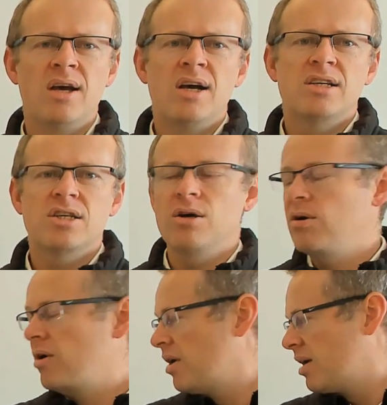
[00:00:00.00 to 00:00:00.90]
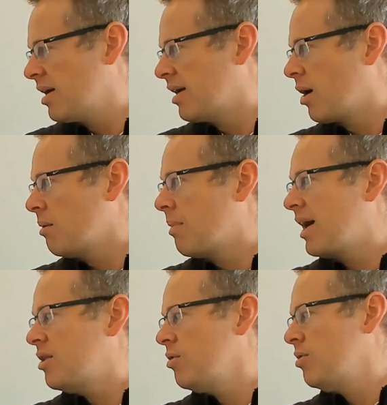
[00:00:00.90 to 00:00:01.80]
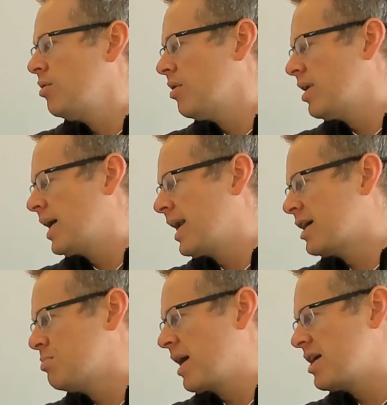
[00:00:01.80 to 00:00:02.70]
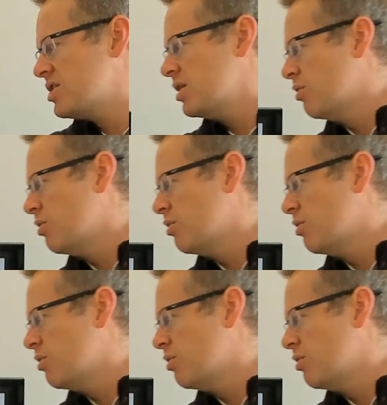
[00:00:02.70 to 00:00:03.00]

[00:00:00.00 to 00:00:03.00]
So going back to an expansion, you've